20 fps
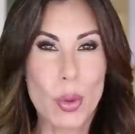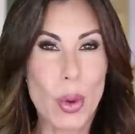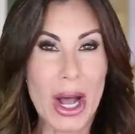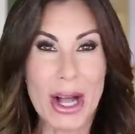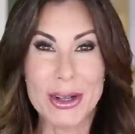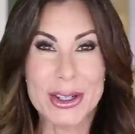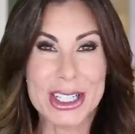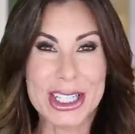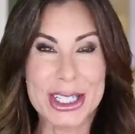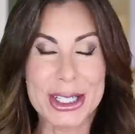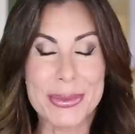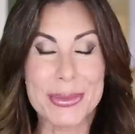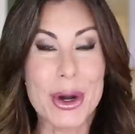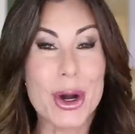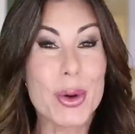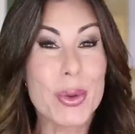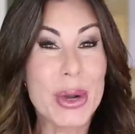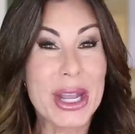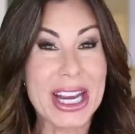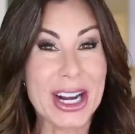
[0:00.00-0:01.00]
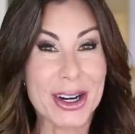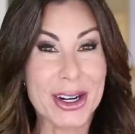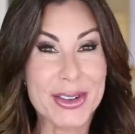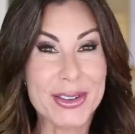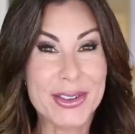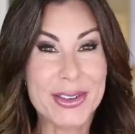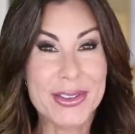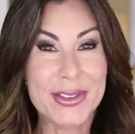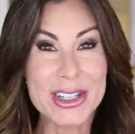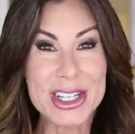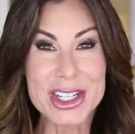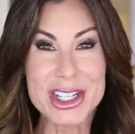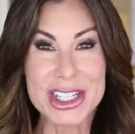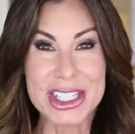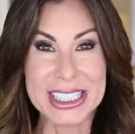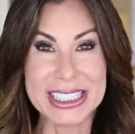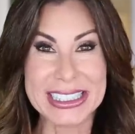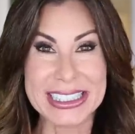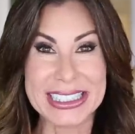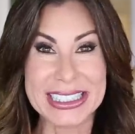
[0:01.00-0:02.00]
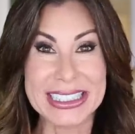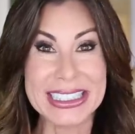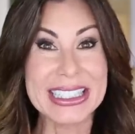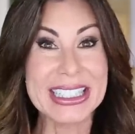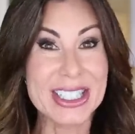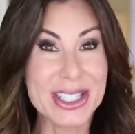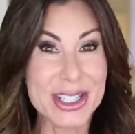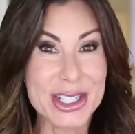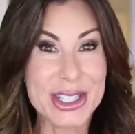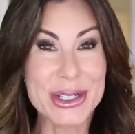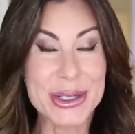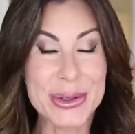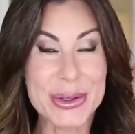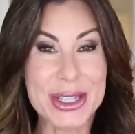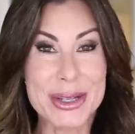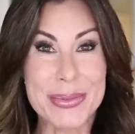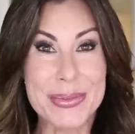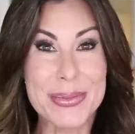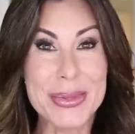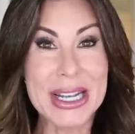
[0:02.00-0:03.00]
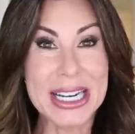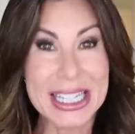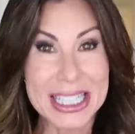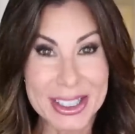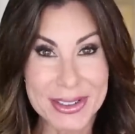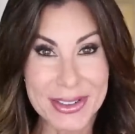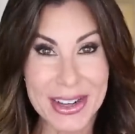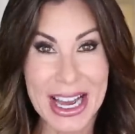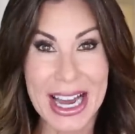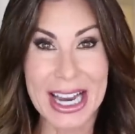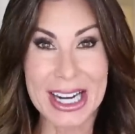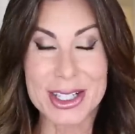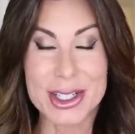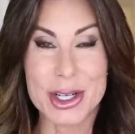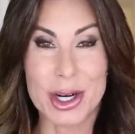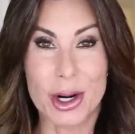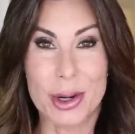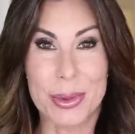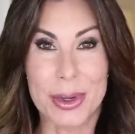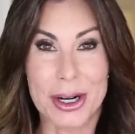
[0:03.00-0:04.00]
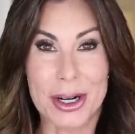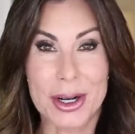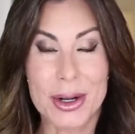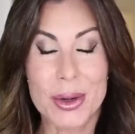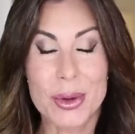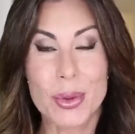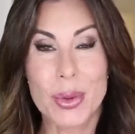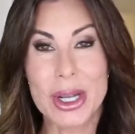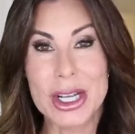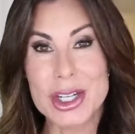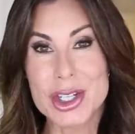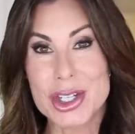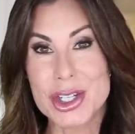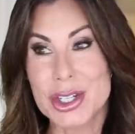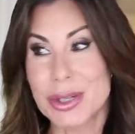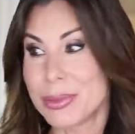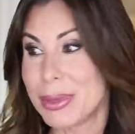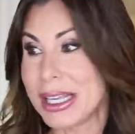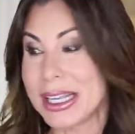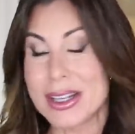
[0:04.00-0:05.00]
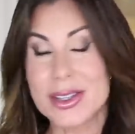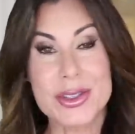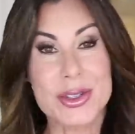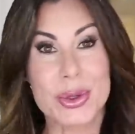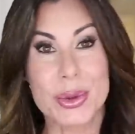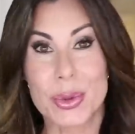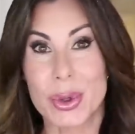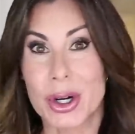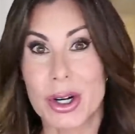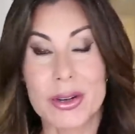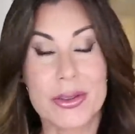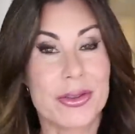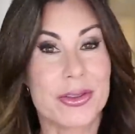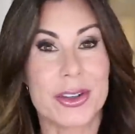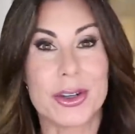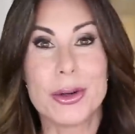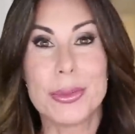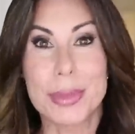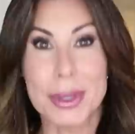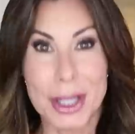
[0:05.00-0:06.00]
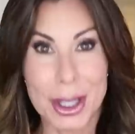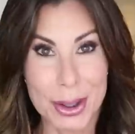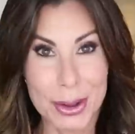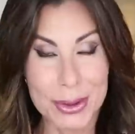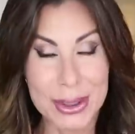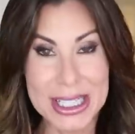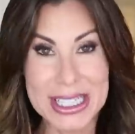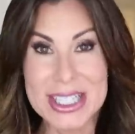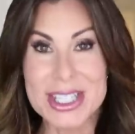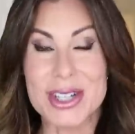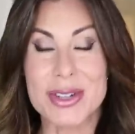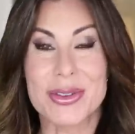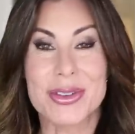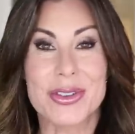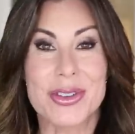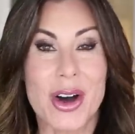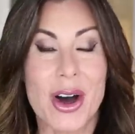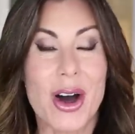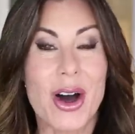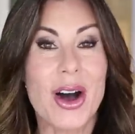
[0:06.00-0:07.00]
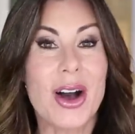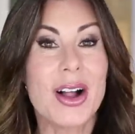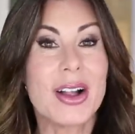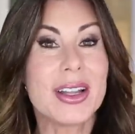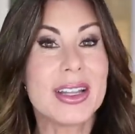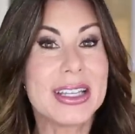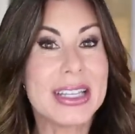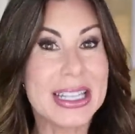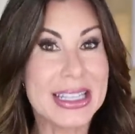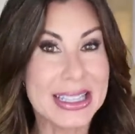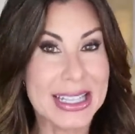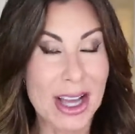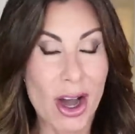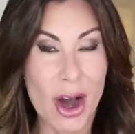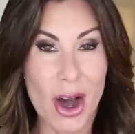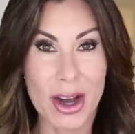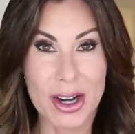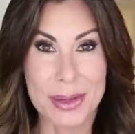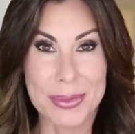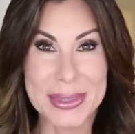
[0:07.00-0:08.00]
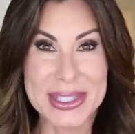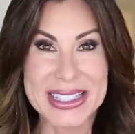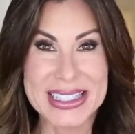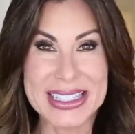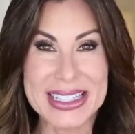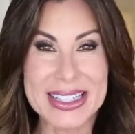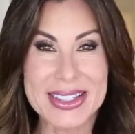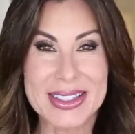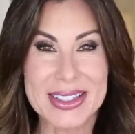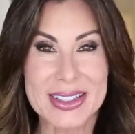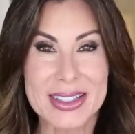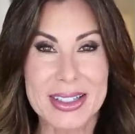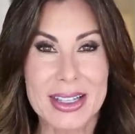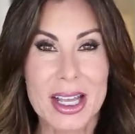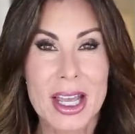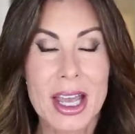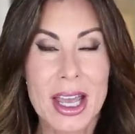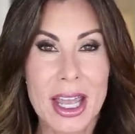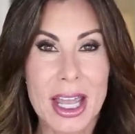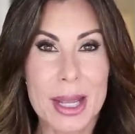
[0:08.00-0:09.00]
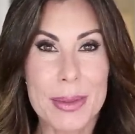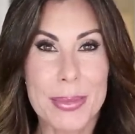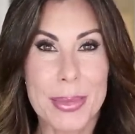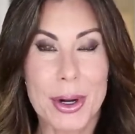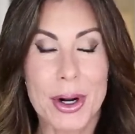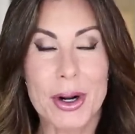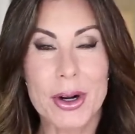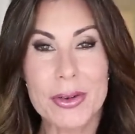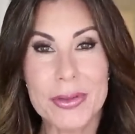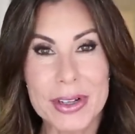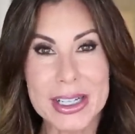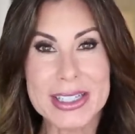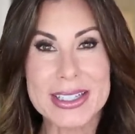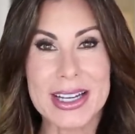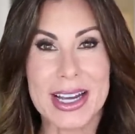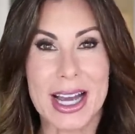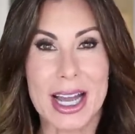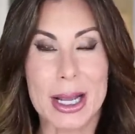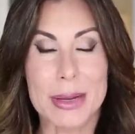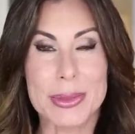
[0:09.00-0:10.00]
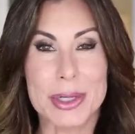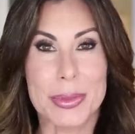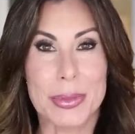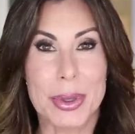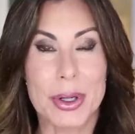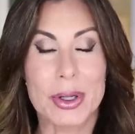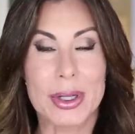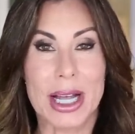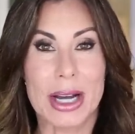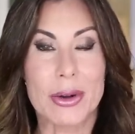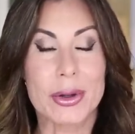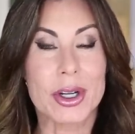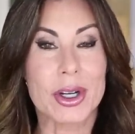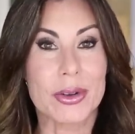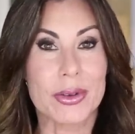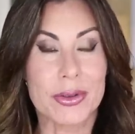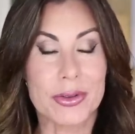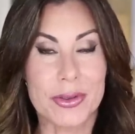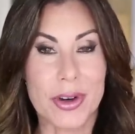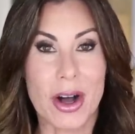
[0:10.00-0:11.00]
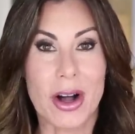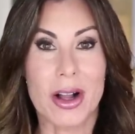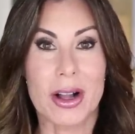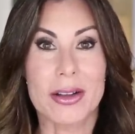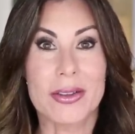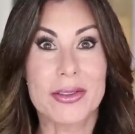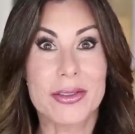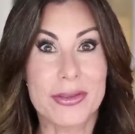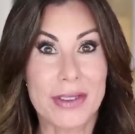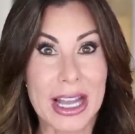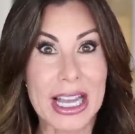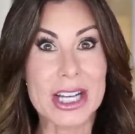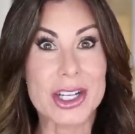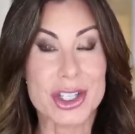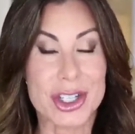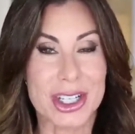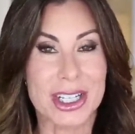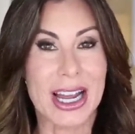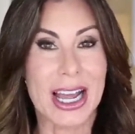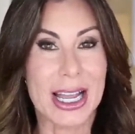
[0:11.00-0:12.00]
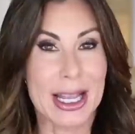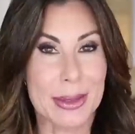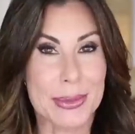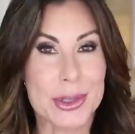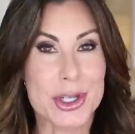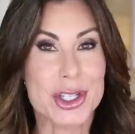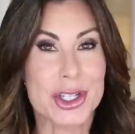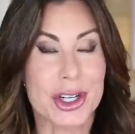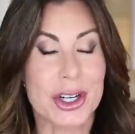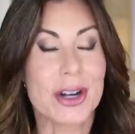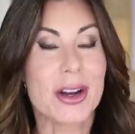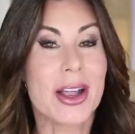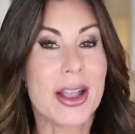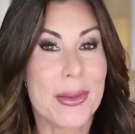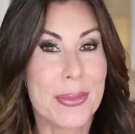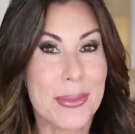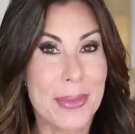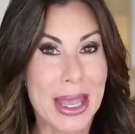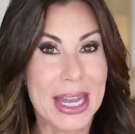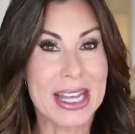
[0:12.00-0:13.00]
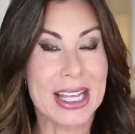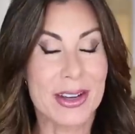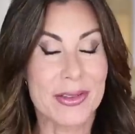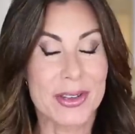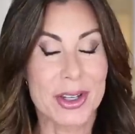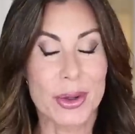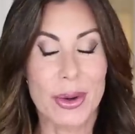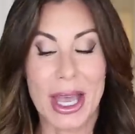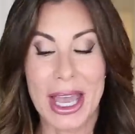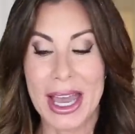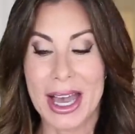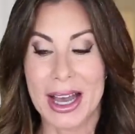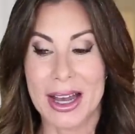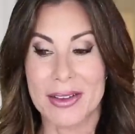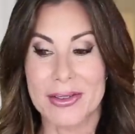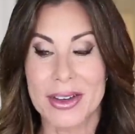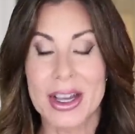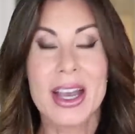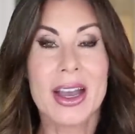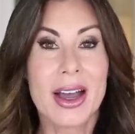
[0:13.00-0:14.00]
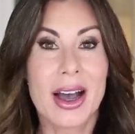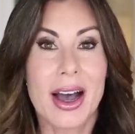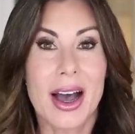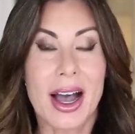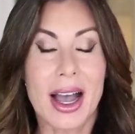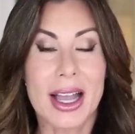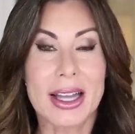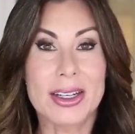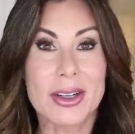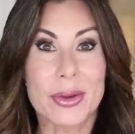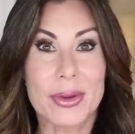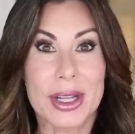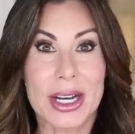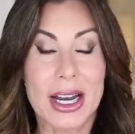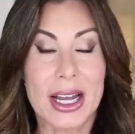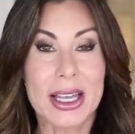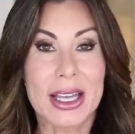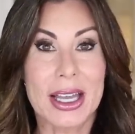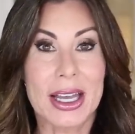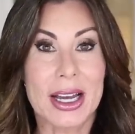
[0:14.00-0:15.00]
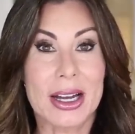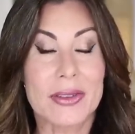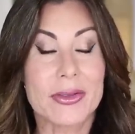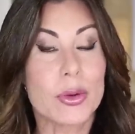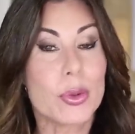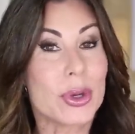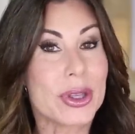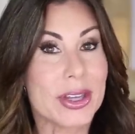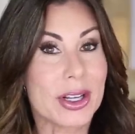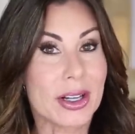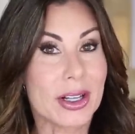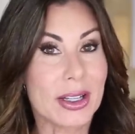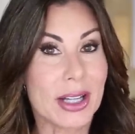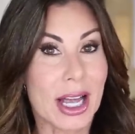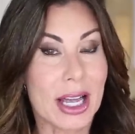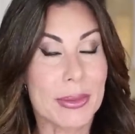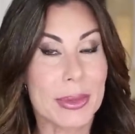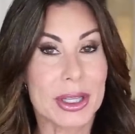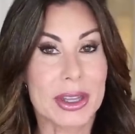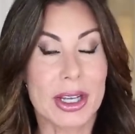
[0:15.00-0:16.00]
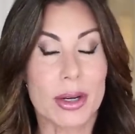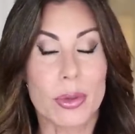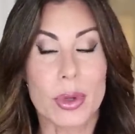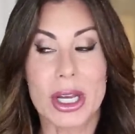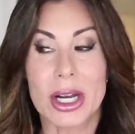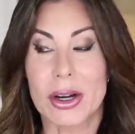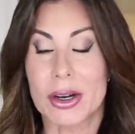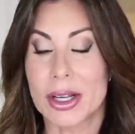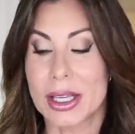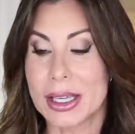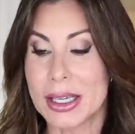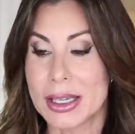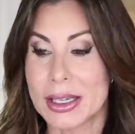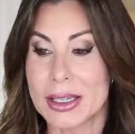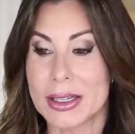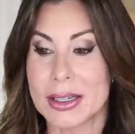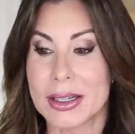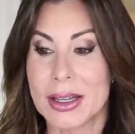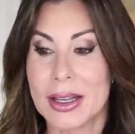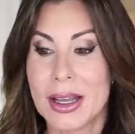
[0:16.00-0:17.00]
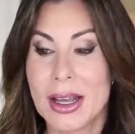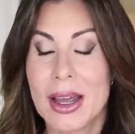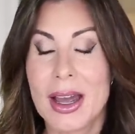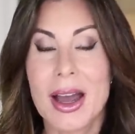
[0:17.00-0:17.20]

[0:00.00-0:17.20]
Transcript: Welcome. We are officially into the middle of October, which means we're full blown into fall in the autumn season, a perfect time to pull out your fall fashion. I am sure many of you have. I know that I have with the climate that we are in.